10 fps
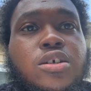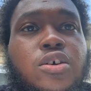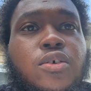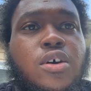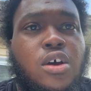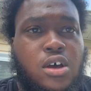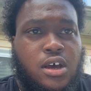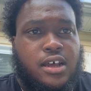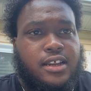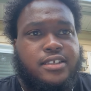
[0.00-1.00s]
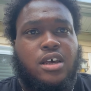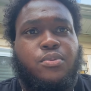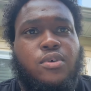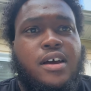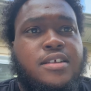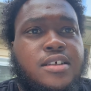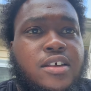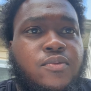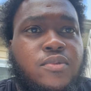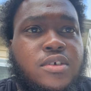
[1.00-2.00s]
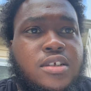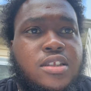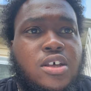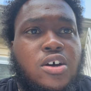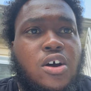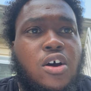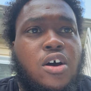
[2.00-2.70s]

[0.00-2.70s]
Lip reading: So, an example I seen was the